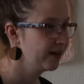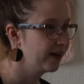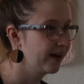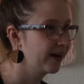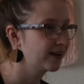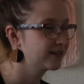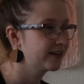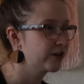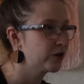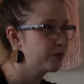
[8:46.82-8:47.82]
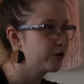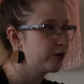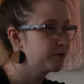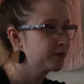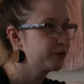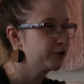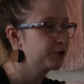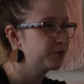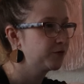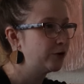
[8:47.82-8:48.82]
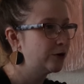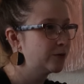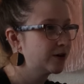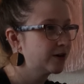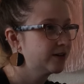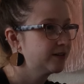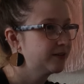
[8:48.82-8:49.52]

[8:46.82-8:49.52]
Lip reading: Exhale, palms pushing forward.